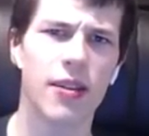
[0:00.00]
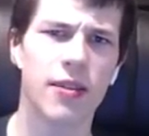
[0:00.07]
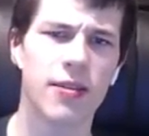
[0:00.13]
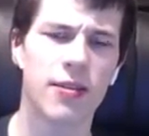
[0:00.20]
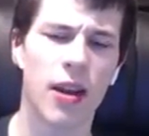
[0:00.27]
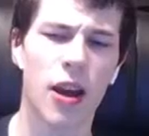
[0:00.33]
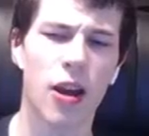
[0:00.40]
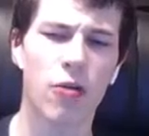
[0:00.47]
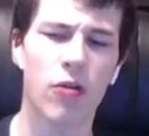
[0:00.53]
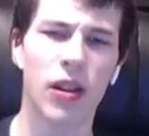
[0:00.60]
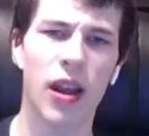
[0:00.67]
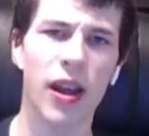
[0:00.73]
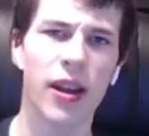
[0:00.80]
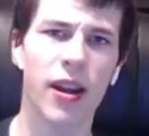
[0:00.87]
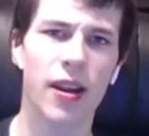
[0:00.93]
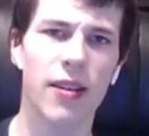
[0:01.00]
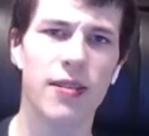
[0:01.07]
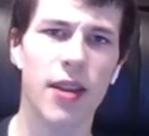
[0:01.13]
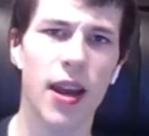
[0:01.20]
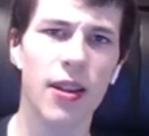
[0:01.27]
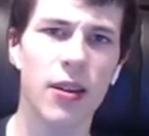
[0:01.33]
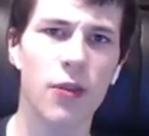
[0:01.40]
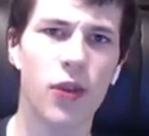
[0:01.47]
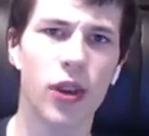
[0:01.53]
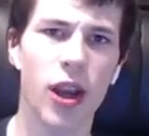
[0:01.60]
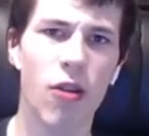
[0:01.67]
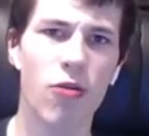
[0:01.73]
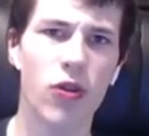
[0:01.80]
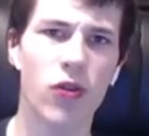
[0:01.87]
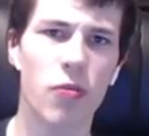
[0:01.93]
So like I said, if you
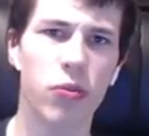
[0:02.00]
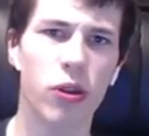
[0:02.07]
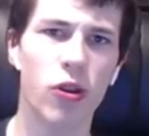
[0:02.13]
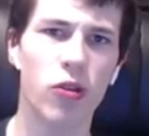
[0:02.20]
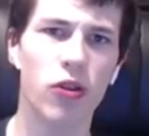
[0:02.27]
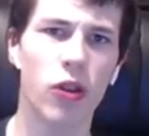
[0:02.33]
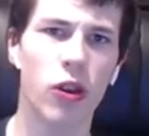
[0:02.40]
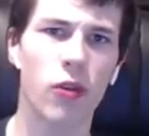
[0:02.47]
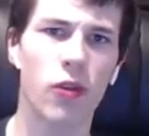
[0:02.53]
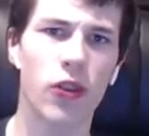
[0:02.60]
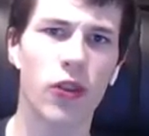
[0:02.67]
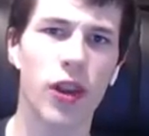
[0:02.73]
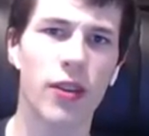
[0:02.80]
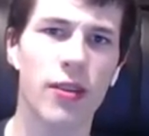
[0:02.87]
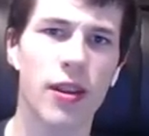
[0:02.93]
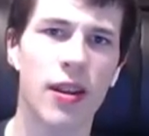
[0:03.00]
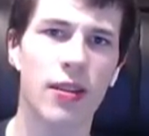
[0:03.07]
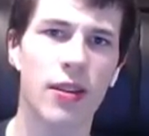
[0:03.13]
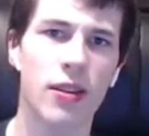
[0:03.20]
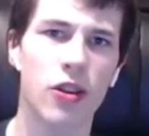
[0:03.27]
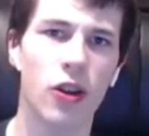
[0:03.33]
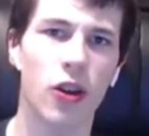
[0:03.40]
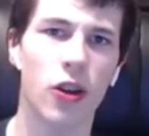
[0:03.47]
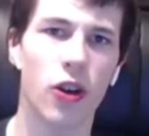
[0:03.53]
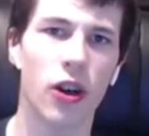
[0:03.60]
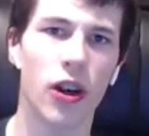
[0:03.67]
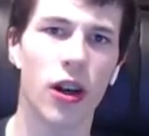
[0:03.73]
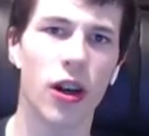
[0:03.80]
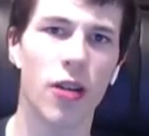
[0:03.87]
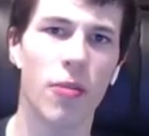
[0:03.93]
go into the Bluetooth settings in your
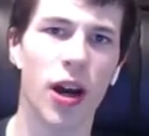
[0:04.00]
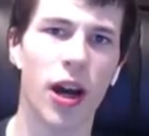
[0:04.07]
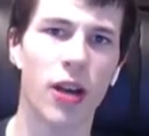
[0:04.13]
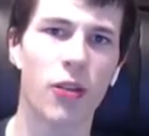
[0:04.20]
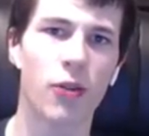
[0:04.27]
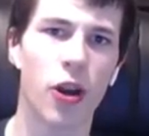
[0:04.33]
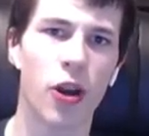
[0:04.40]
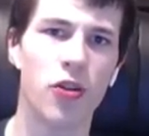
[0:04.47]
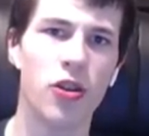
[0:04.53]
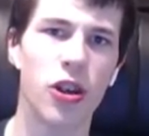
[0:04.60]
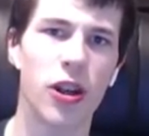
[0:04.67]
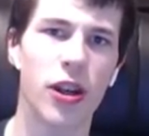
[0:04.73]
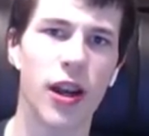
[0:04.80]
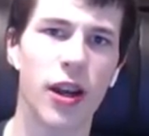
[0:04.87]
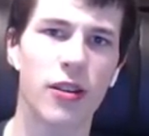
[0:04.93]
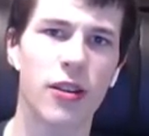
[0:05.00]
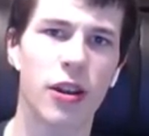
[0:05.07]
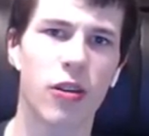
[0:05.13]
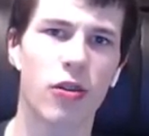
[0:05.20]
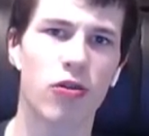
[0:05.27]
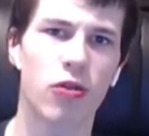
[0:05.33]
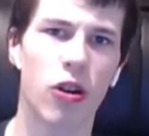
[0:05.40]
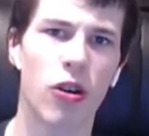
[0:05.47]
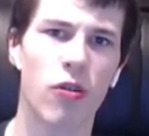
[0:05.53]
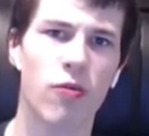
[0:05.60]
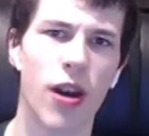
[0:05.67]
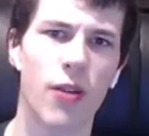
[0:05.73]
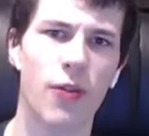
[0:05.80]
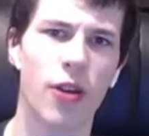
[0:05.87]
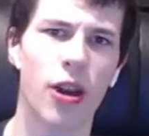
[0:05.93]
iPhone, you can actually control
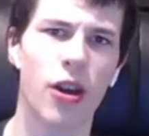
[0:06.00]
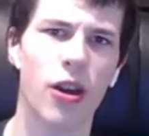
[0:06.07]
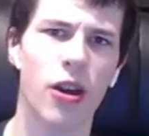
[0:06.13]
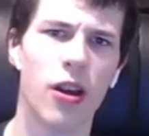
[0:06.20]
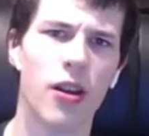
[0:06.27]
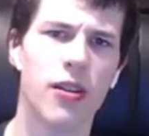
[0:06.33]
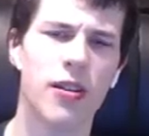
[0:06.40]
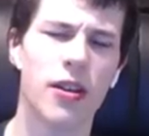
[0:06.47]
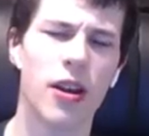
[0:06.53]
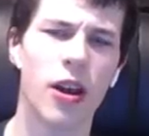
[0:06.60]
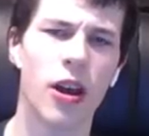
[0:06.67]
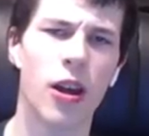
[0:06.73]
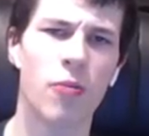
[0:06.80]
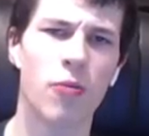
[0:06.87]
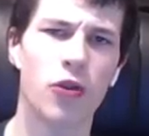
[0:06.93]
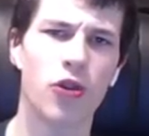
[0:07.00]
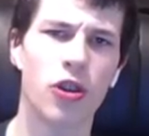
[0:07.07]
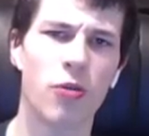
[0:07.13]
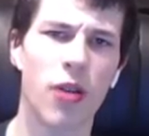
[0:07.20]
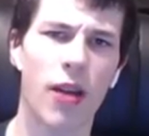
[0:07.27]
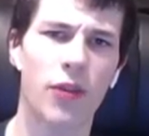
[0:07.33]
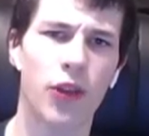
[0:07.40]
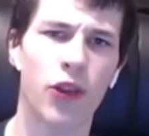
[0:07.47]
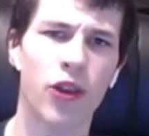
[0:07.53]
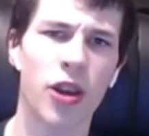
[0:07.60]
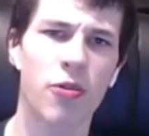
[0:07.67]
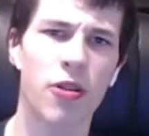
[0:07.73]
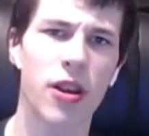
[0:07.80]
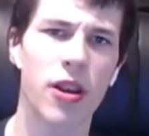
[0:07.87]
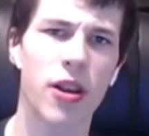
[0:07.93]
whether to have
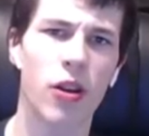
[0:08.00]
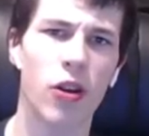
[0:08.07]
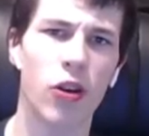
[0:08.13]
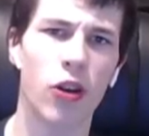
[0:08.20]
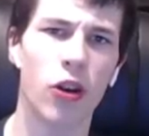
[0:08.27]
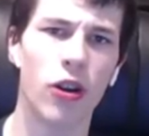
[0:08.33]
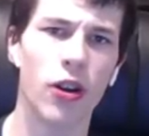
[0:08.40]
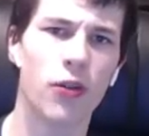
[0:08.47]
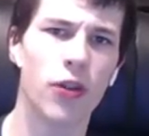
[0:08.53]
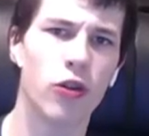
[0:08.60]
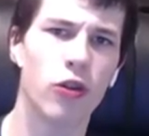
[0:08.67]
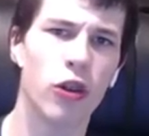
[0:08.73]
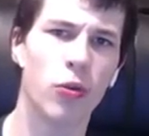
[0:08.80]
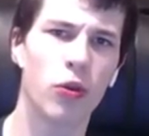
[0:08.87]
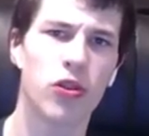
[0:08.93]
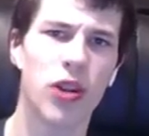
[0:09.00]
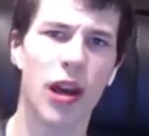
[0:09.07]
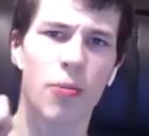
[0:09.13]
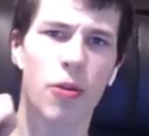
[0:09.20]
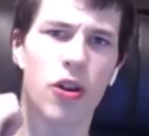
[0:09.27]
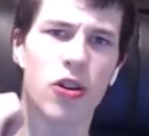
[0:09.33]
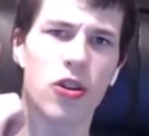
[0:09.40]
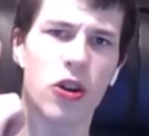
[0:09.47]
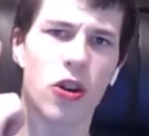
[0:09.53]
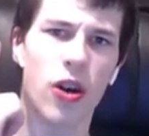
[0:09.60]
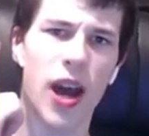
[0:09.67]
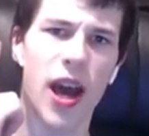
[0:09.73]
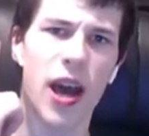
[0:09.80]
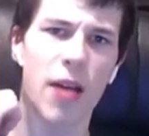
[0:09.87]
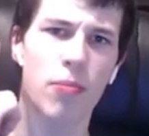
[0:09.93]
Siri, or if you double tap on your
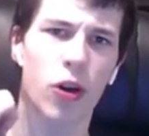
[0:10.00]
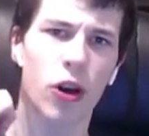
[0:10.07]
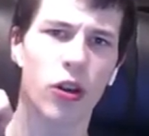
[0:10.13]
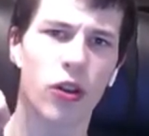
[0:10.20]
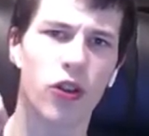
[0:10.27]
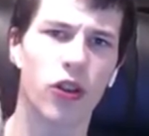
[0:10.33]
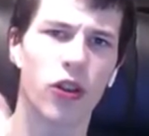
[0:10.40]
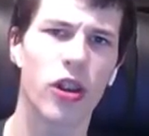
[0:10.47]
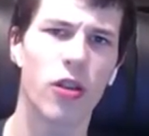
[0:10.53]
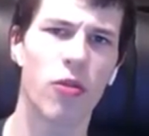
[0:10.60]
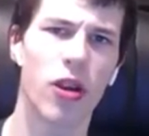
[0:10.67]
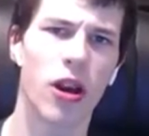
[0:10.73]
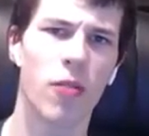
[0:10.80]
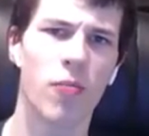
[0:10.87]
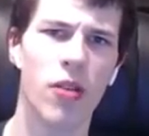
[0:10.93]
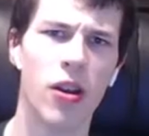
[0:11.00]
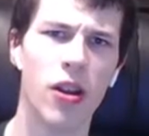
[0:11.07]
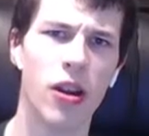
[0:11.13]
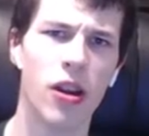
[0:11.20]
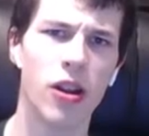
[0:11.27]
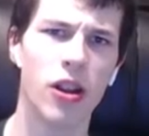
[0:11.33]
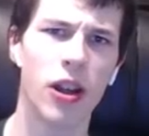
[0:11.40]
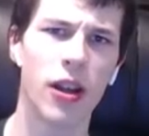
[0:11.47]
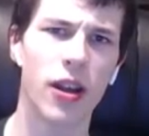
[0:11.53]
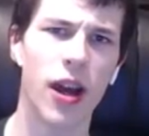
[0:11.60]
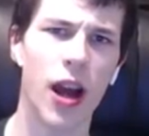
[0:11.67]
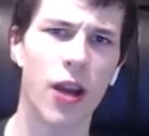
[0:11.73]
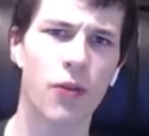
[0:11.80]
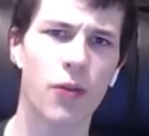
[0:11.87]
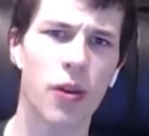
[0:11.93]
AirPods, you can
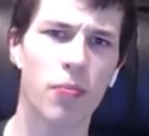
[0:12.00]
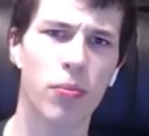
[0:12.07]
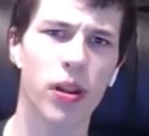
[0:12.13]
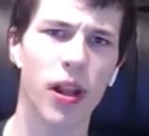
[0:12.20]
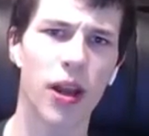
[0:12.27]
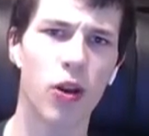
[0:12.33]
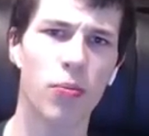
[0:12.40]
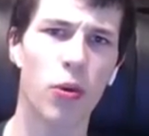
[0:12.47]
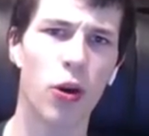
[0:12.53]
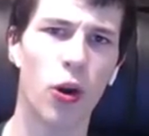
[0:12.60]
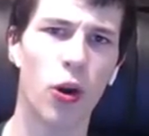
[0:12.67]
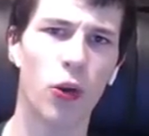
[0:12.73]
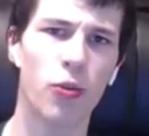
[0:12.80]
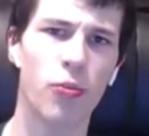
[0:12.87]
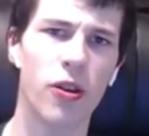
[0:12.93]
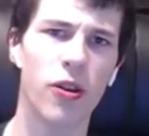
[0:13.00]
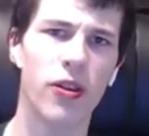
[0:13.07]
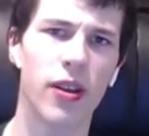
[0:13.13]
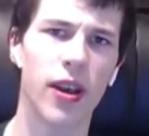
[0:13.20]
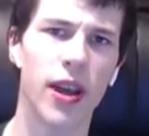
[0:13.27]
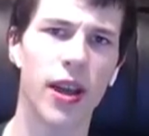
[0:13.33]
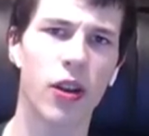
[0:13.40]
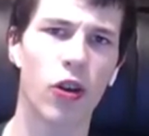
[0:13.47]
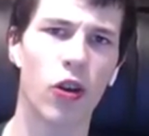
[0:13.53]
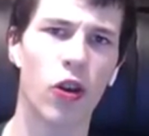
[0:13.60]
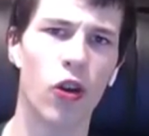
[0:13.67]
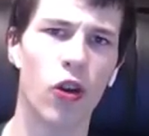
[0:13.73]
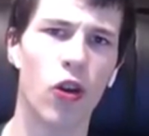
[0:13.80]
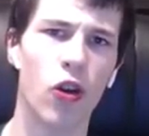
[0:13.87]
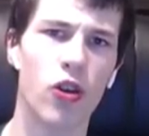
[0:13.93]
either play or pause music,
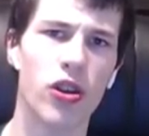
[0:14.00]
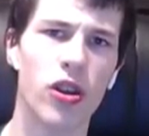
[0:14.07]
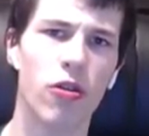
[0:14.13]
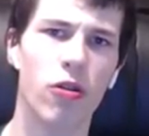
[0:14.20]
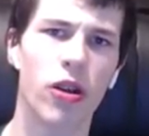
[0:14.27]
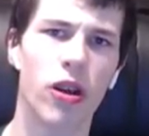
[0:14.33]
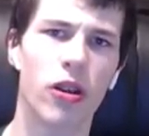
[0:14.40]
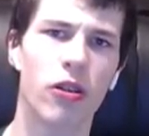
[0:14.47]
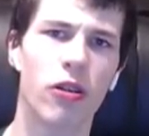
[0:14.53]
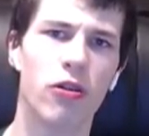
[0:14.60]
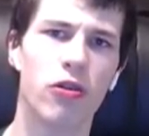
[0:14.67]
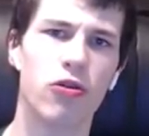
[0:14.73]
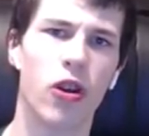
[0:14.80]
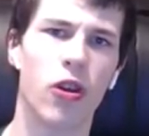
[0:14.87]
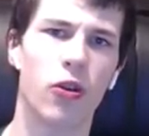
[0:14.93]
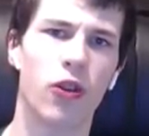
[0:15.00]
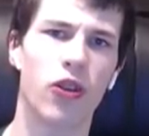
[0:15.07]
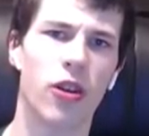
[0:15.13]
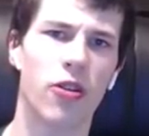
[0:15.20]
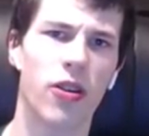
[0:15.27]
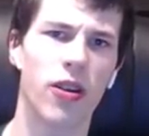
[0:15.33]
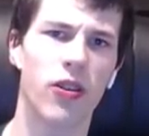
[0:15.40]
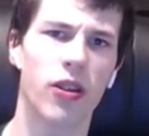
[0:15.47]
or you can control Siri.